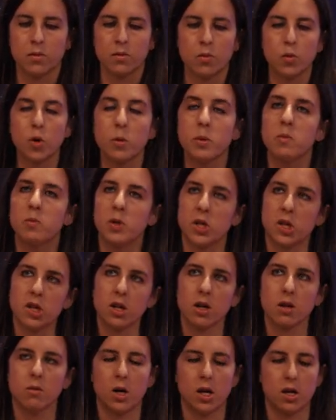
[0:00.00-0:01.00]
We'll be
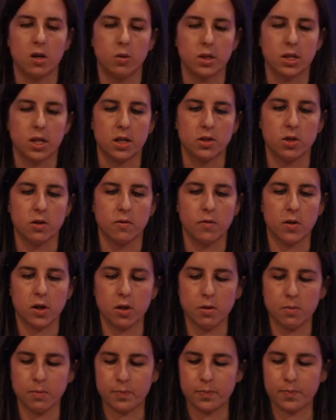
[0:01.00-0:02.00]
building our model with TensorFlow.